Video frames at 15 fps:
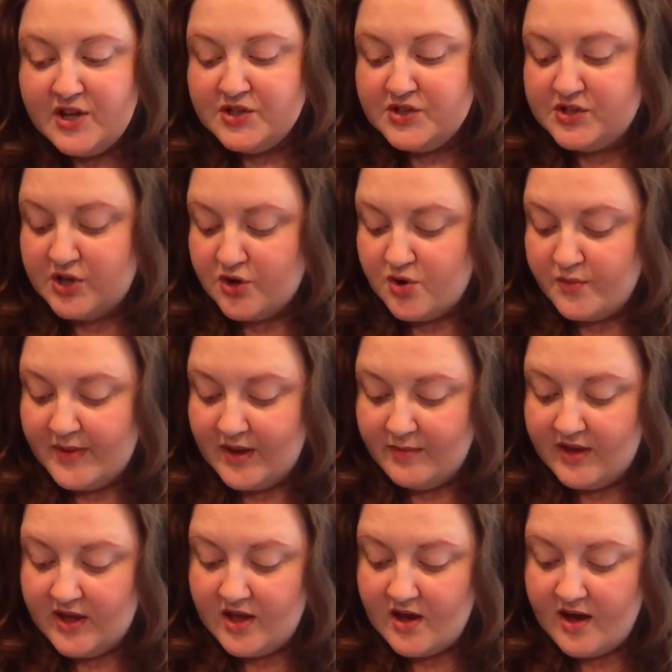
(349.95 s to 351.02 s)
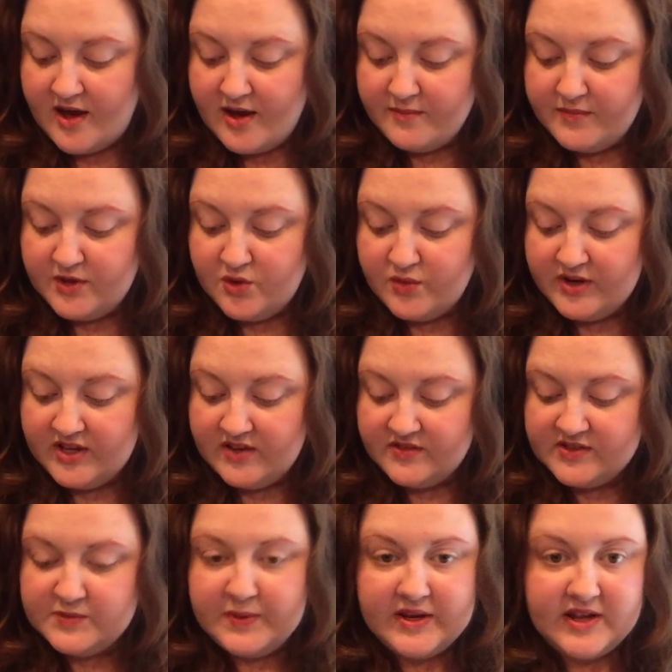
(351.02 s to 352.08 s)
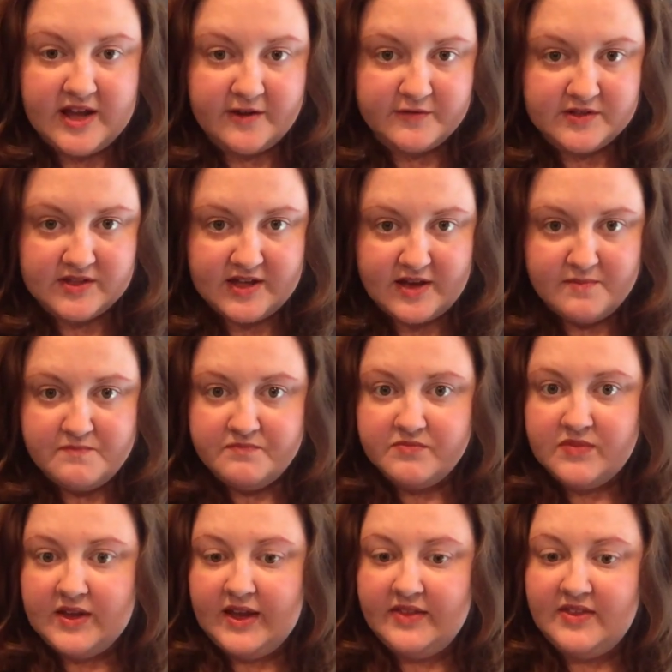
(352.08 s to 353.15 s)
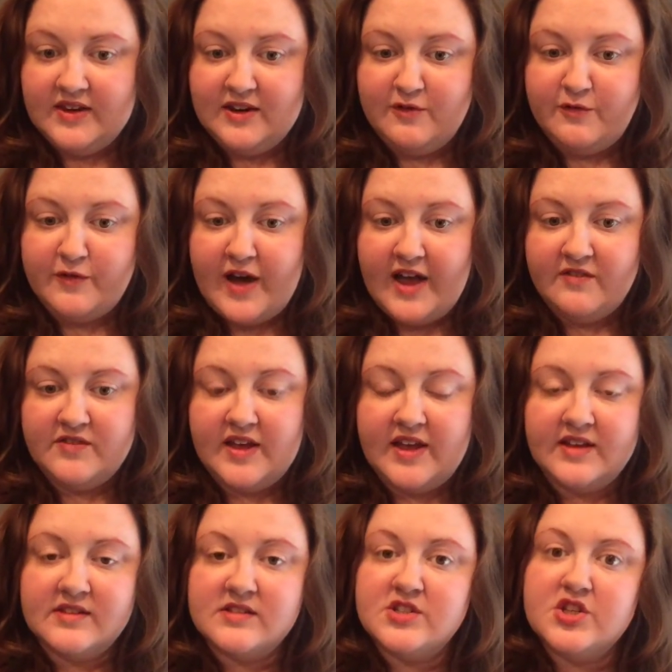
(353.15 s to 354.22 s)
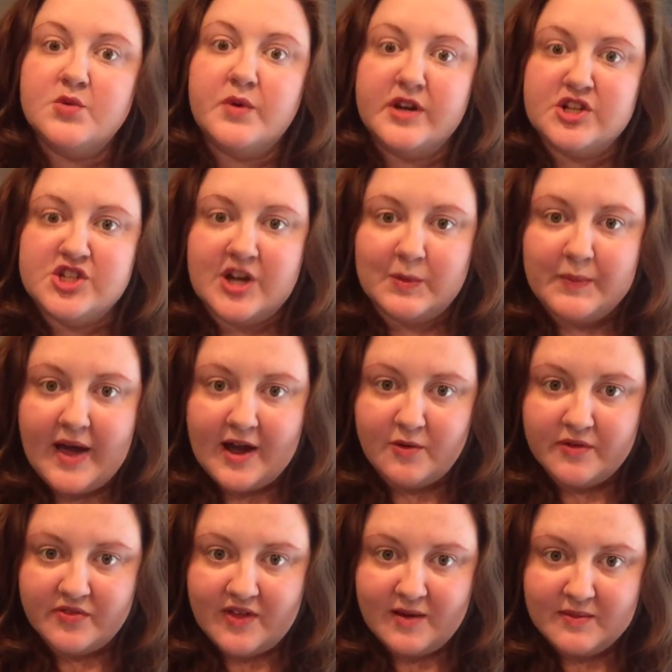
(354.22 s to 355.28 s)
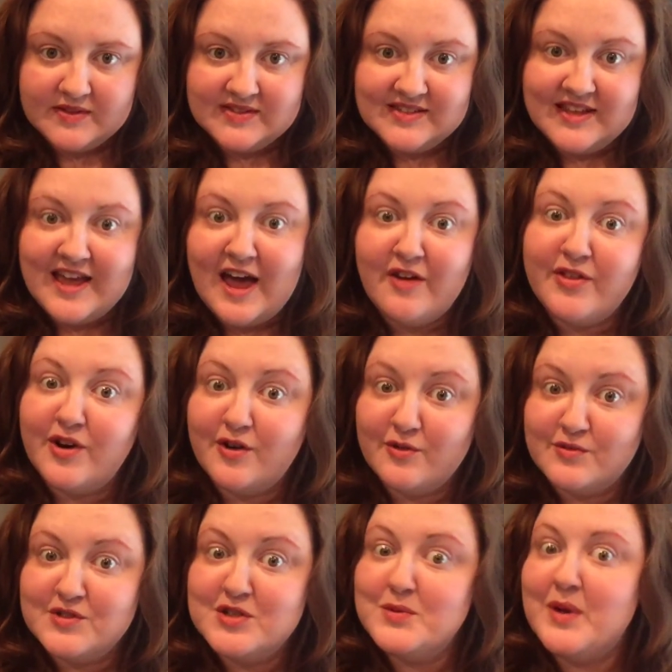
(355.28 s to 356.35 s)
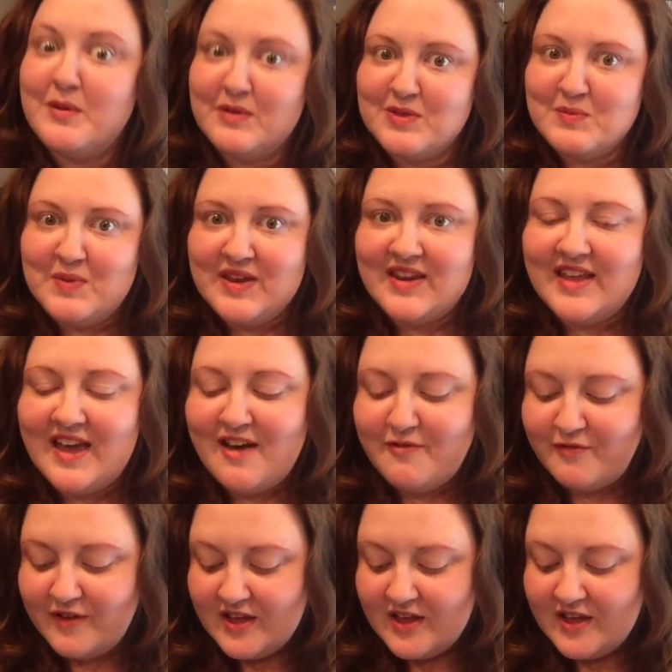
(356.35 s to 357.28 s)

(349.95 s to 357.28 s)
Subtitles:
So maybe you want to give this PDF to them, and then in 5 days, you want to check back with them and see how they're doing with the PDF.